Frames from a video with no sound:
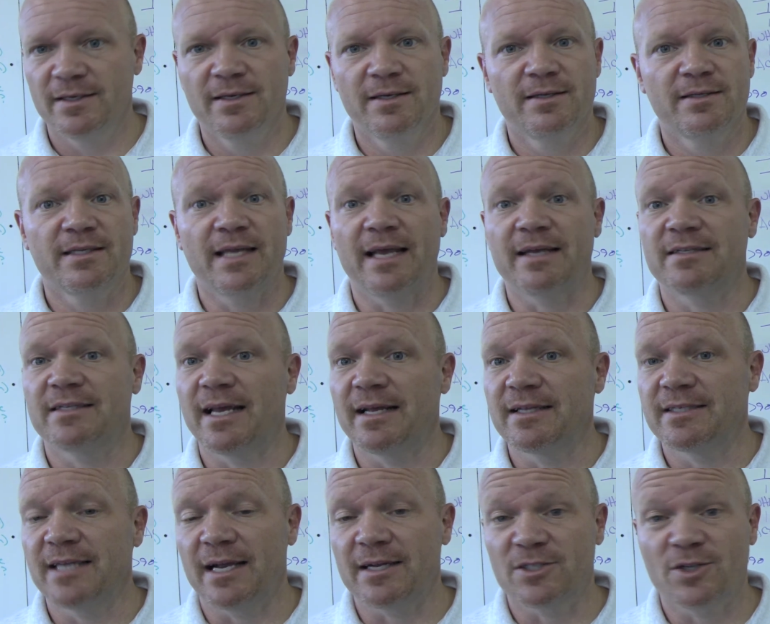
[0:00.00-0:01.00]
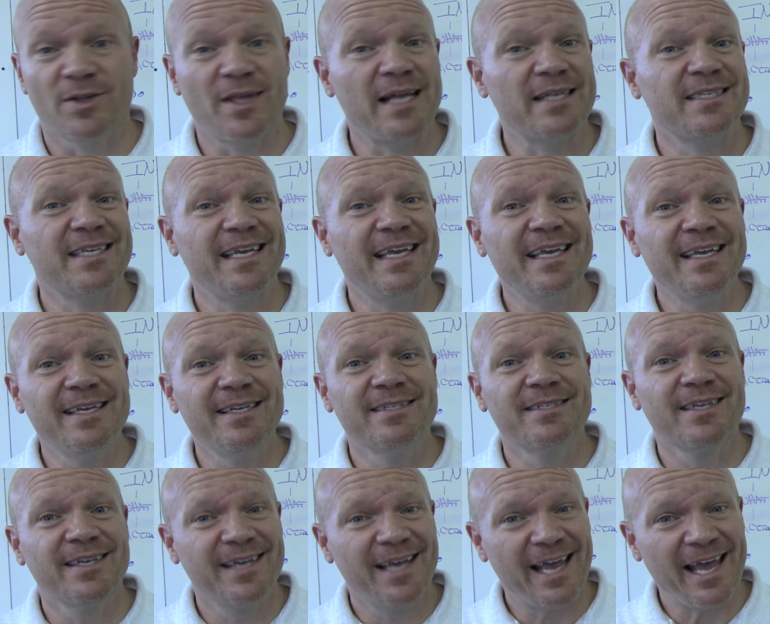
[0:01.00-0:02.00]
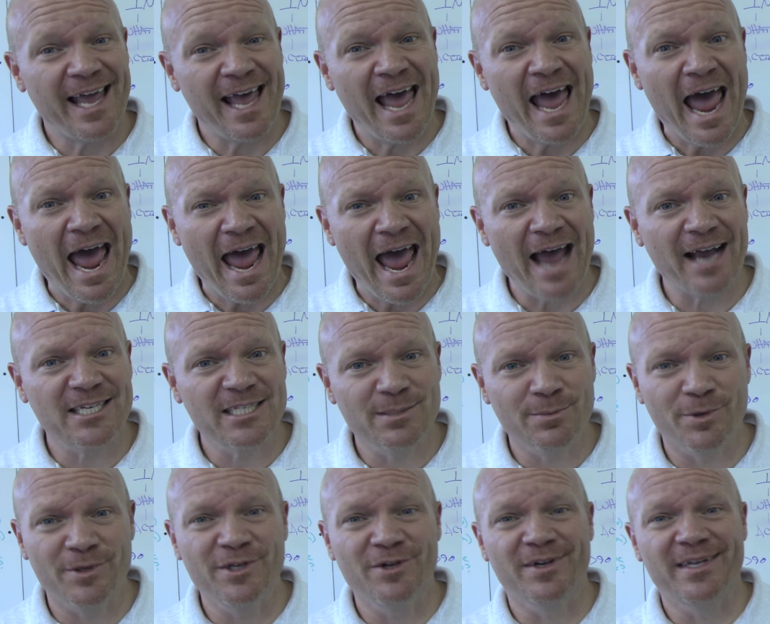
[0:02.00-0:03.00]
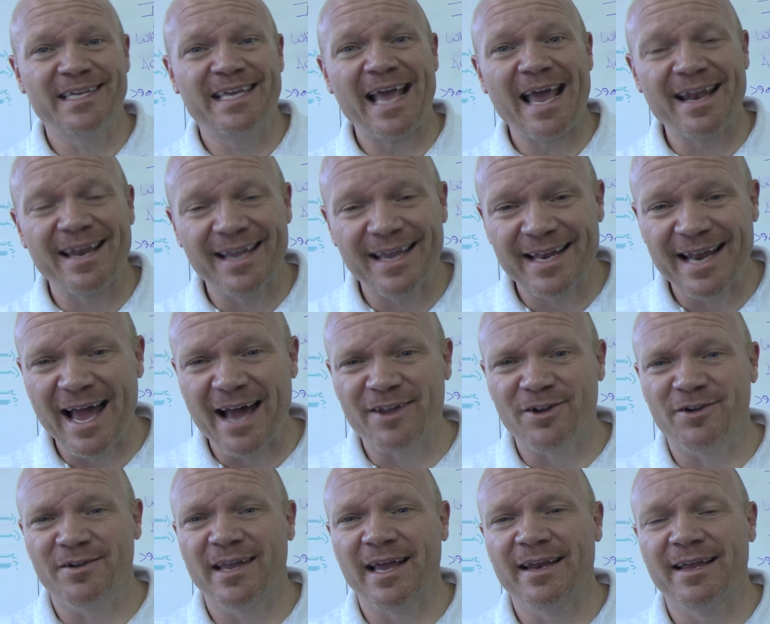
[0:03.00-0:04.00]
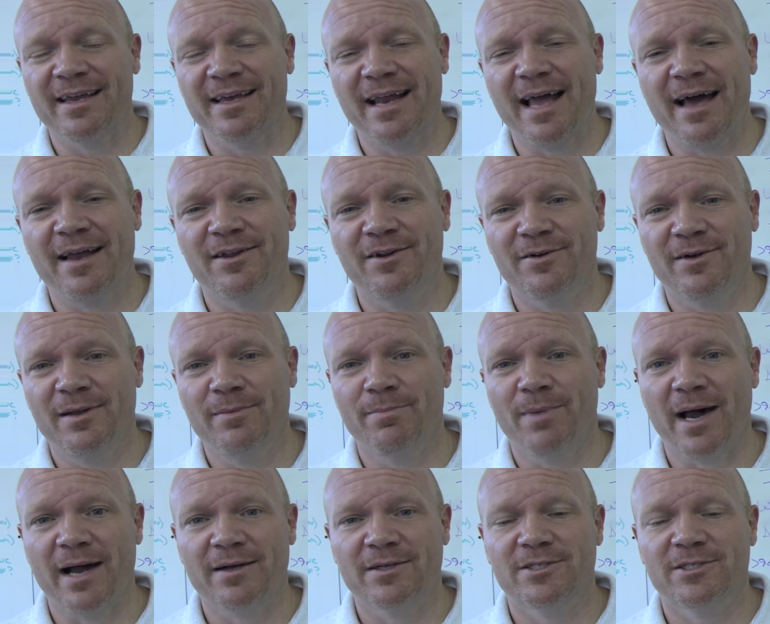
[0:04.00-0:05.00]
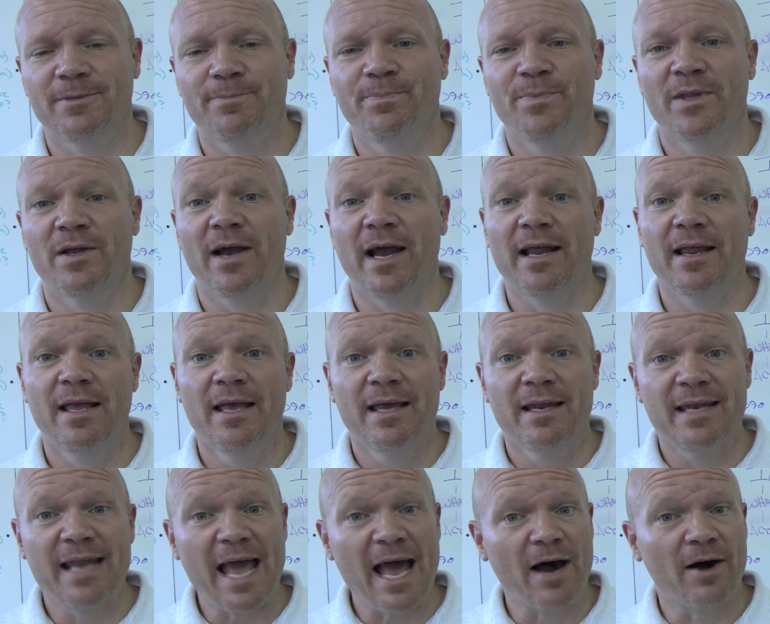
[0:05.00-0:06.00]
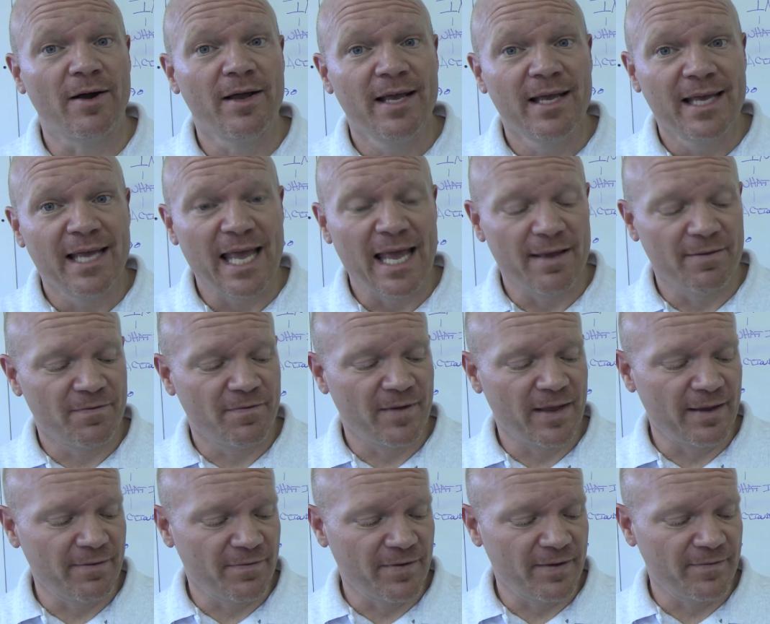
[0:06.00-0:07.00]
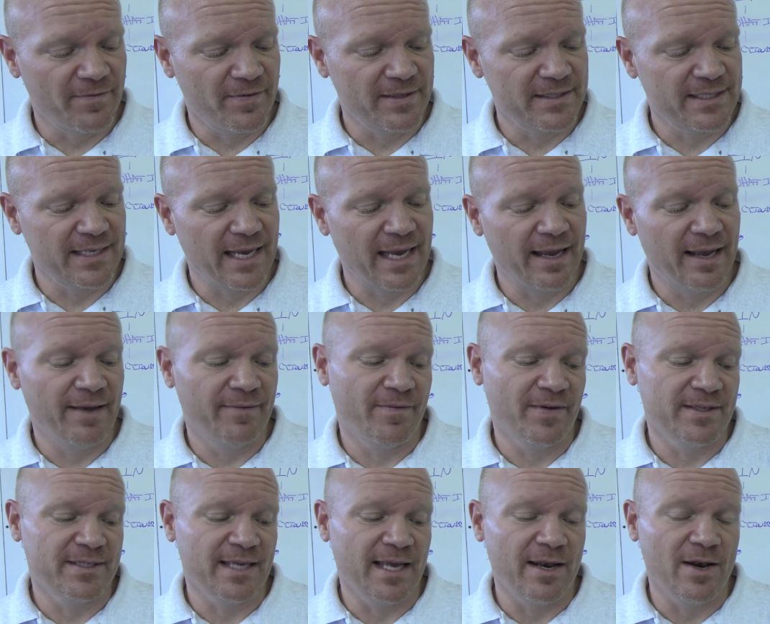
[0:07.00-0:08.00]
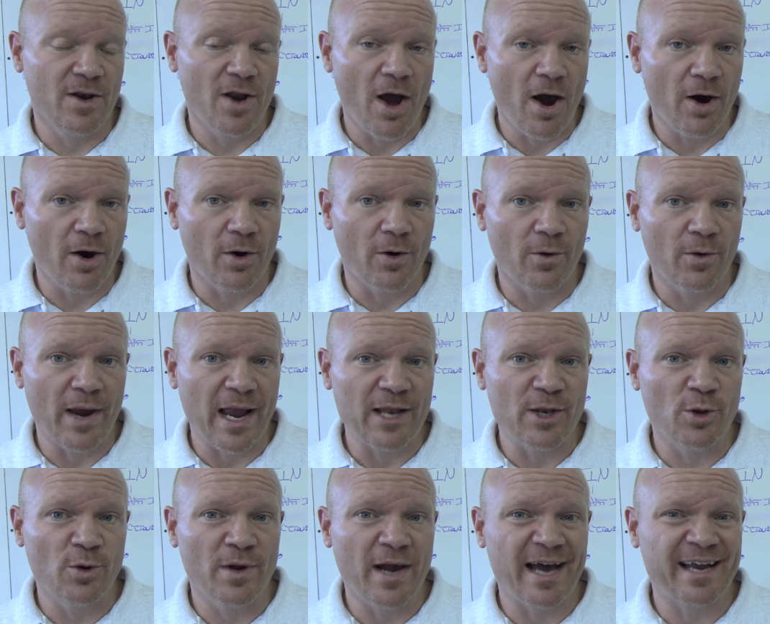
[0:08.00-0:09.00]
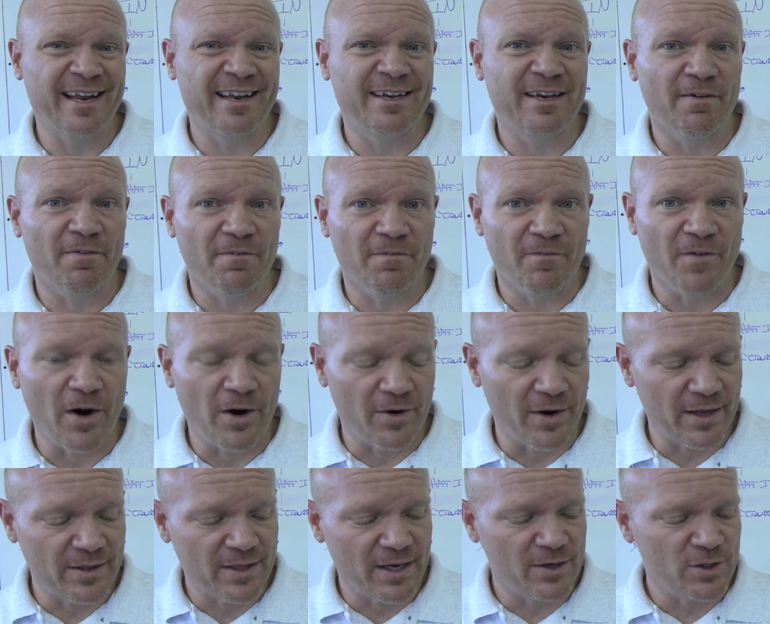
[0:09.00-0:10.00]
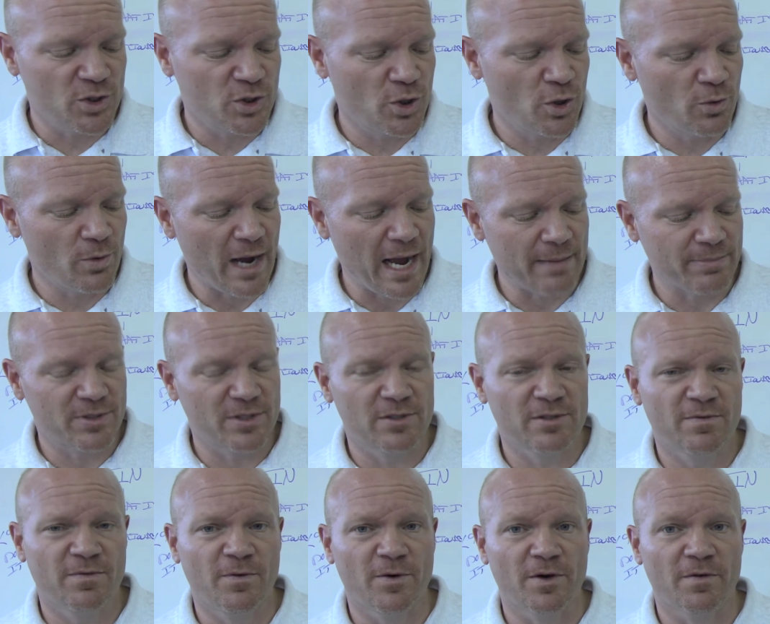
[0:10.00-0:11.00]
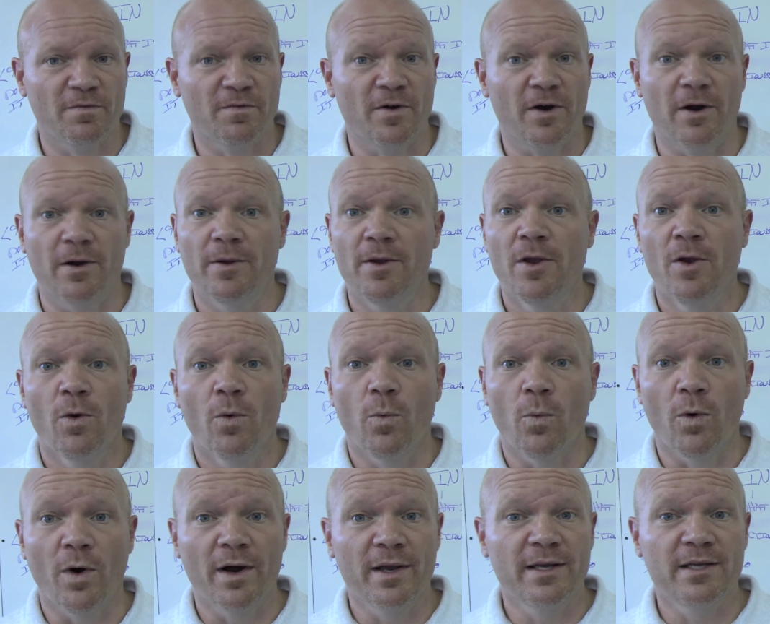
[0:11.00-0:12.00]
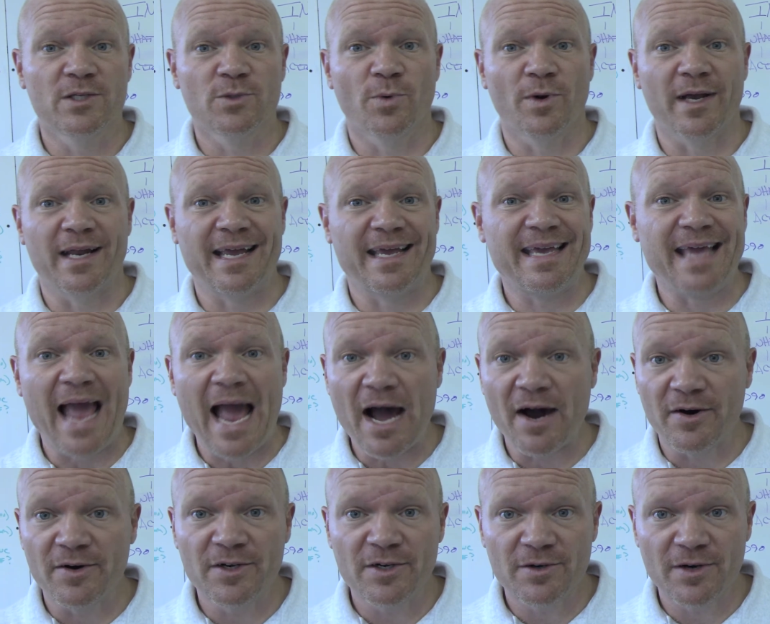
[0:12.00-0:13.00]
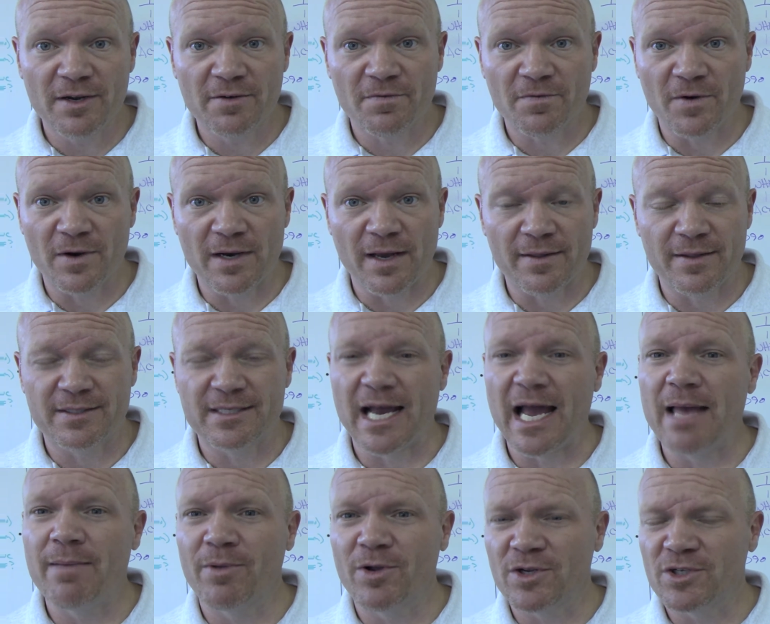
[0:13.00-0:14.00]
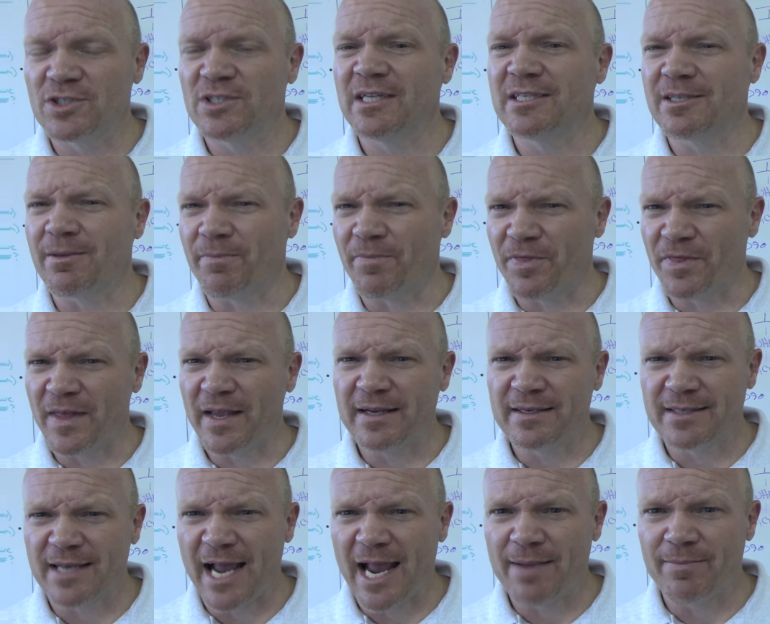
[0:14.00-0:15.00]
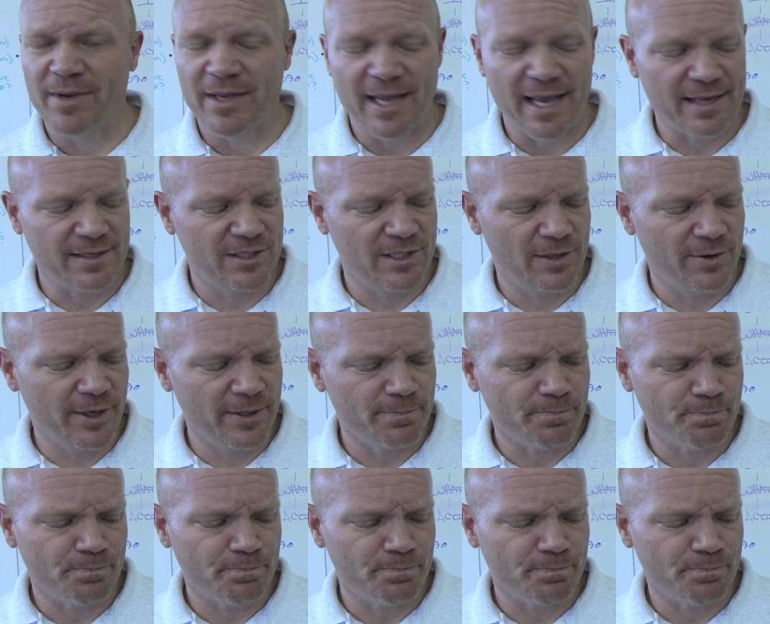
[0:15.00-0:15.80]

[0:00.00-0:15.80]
Takes 10 seconds. So that is actionable, and you're getting it out. You're getting it out of your inbox, right? Now, if it's a no and you got to defer it, there's two options for defer. One is we're going to calendar it for another time because you need some think time to get to it.